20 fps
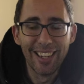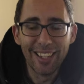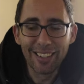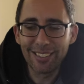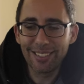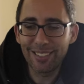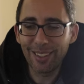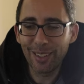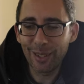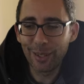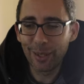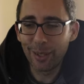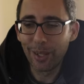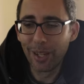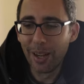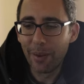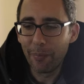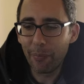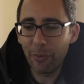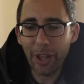
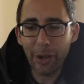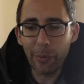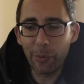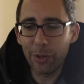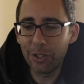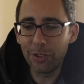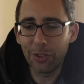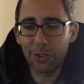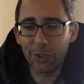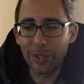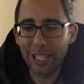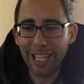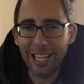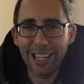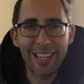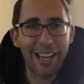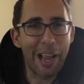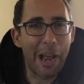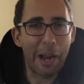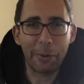So they weren't doing
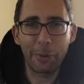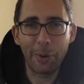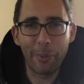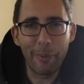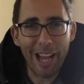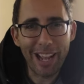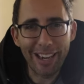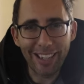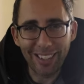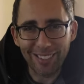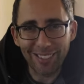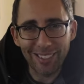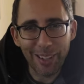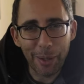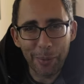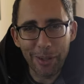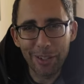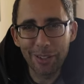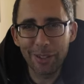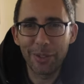any acrobatics. They
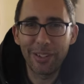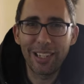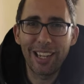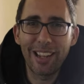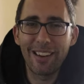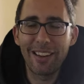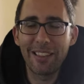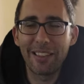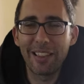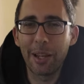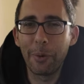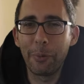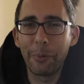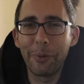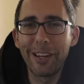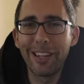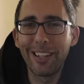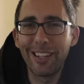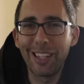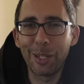weren't doing anything
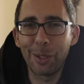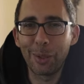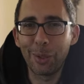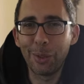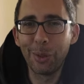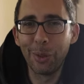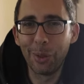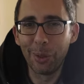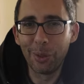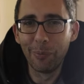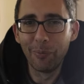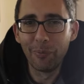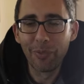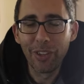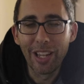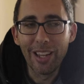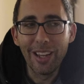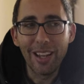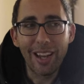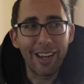really cool.
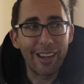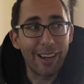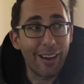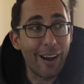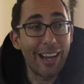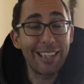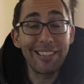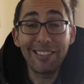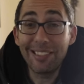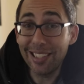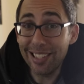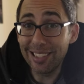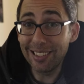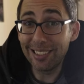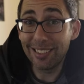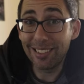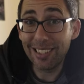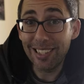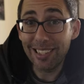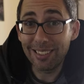I did
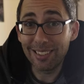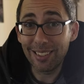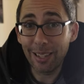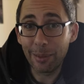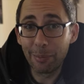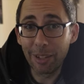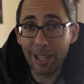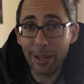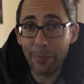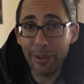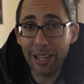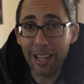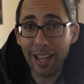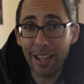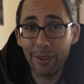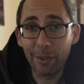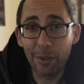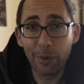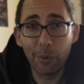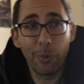see some leaping
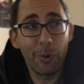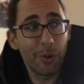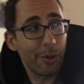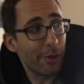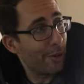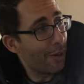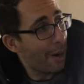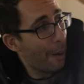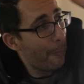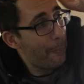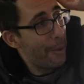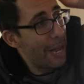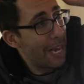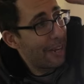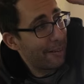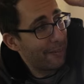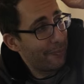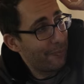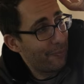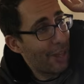out of the water
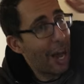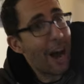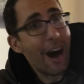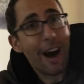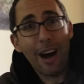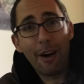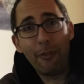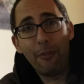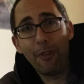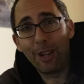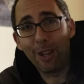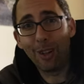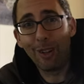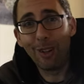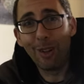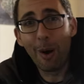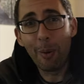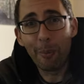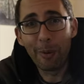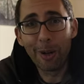about half a
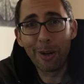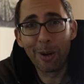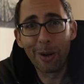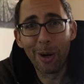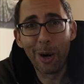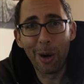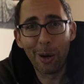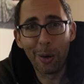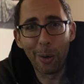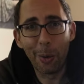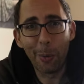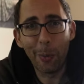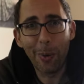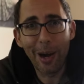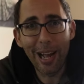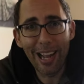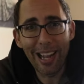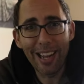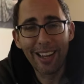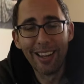kilometer
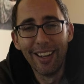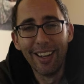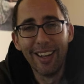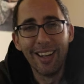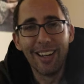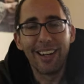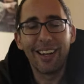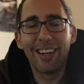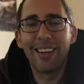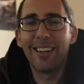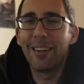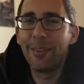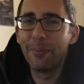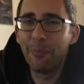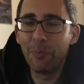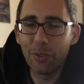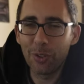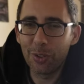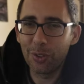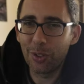away.
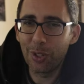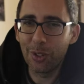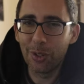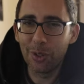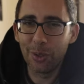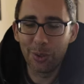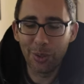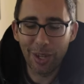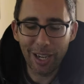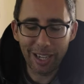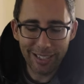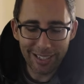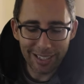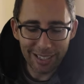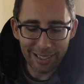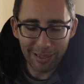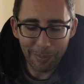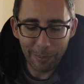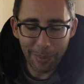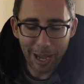So I
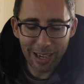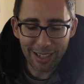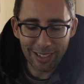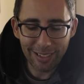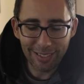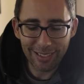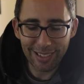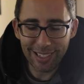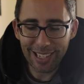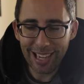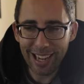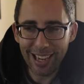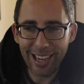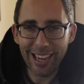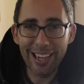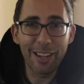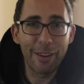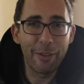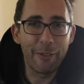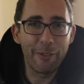didn't manage to get
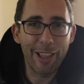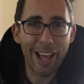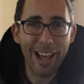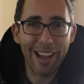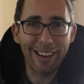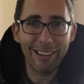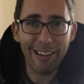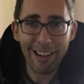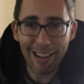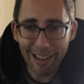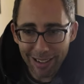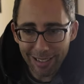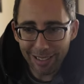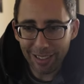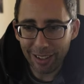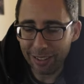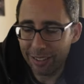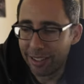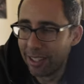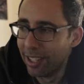any of that
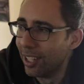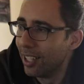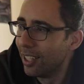either.